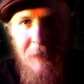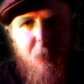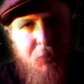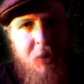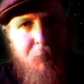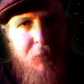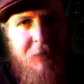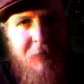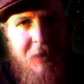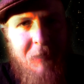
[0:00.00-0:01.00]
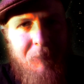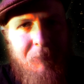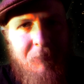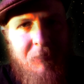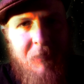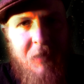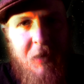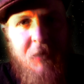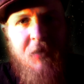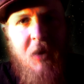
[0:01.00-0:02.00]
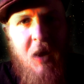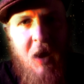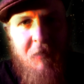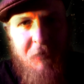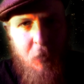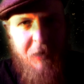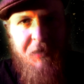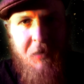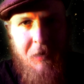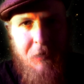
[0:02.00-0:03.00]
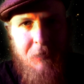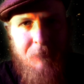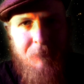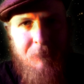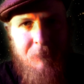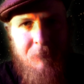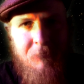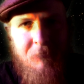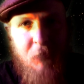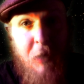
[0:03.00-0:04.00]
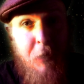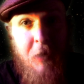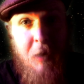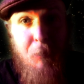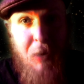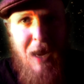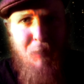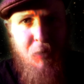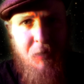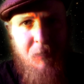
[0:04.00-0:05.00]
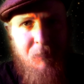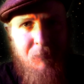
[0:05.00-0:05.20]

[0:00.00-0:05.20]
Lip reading: To put it briefly, there's a voice here, rather than a babble.